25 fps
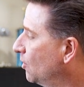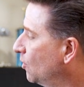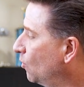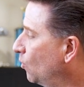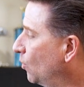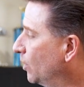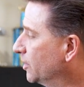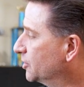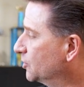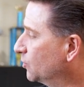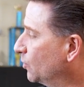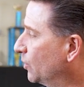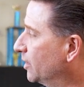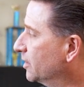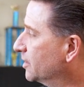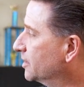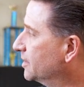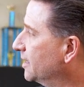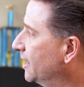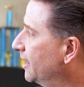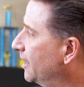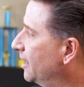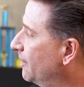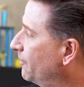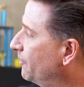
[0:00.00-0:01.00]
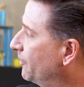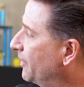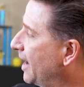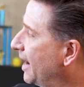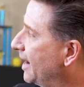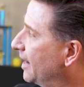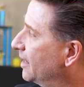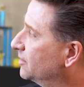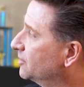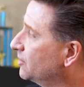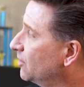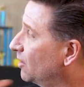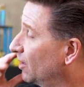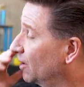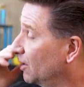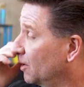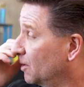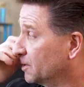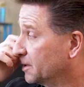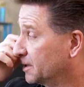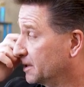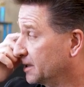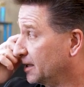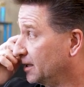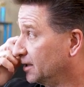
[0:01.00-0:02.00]
Once we're set up, that is our
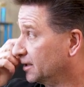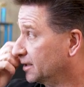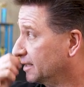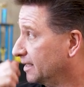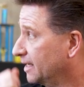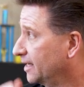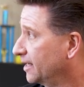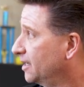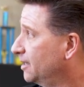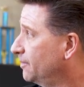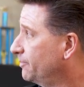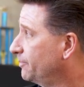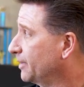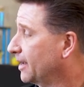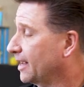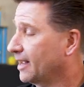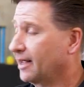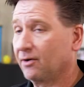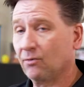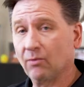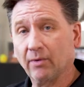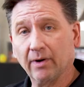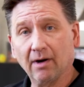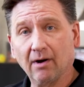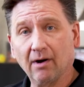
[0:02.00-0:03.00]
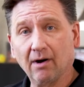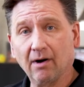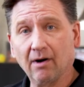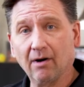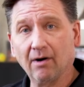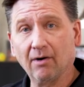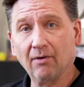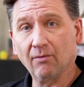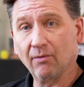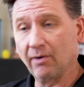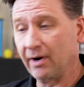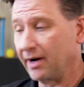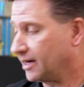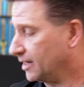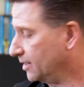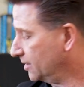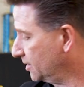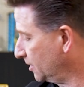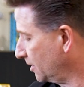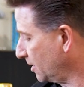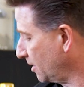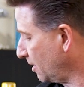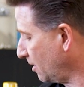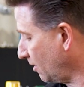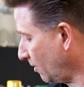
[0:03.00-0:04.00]
load cell setup and we are ready
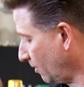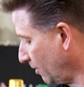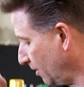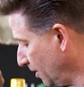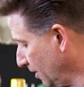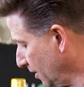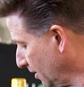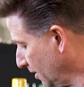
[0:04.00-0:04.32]
to go.